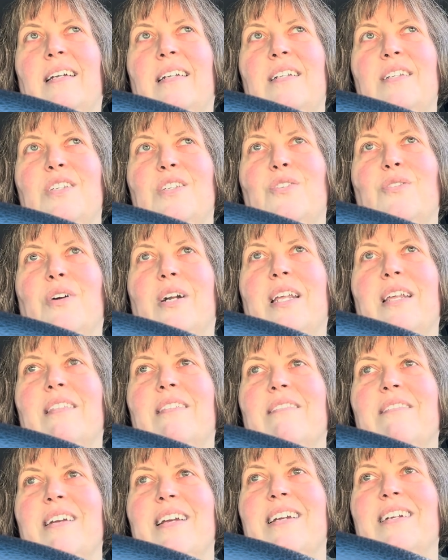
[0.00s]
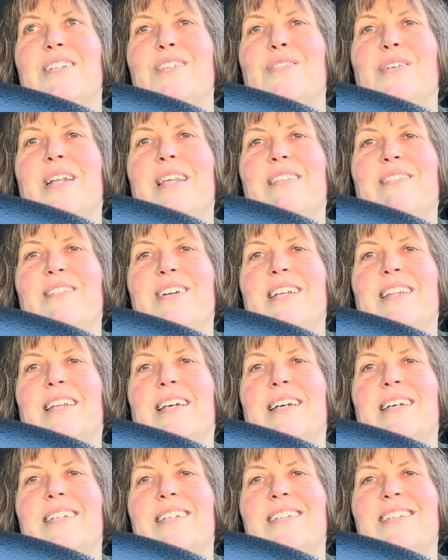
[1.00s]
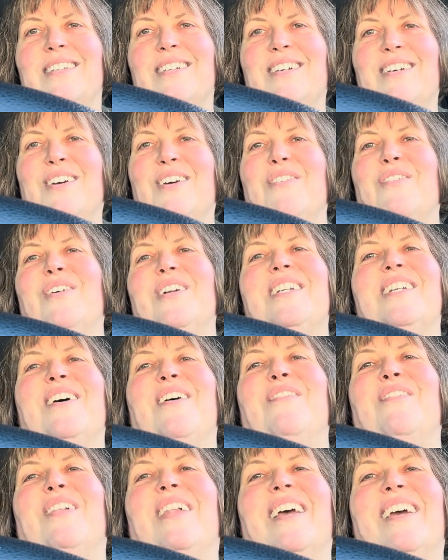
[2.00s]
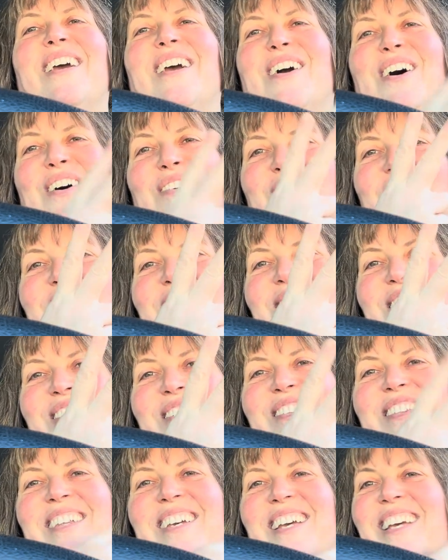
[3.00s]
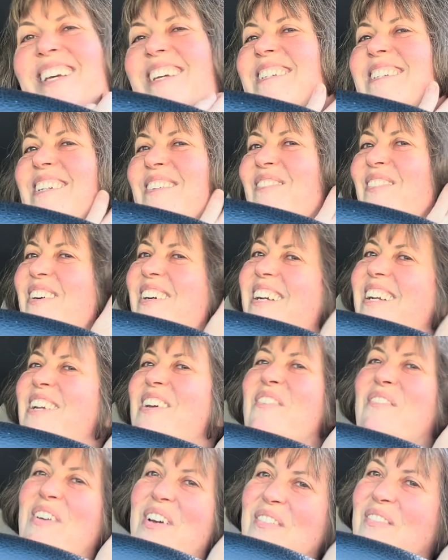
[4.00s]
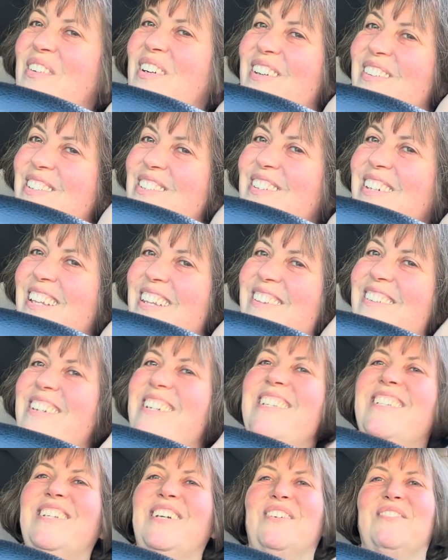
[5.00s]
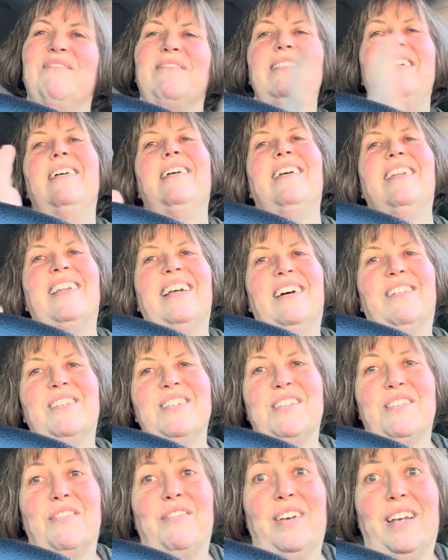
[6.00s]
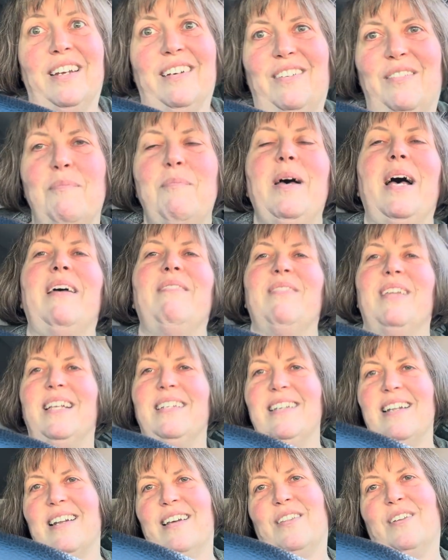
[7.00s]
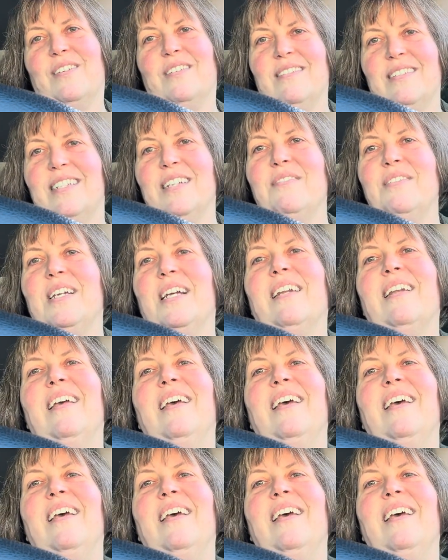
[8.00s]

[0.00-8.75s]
23 and 23 list, which I've accomplished 2 things, and we're in November 23, so that was a fail, but that's another subject.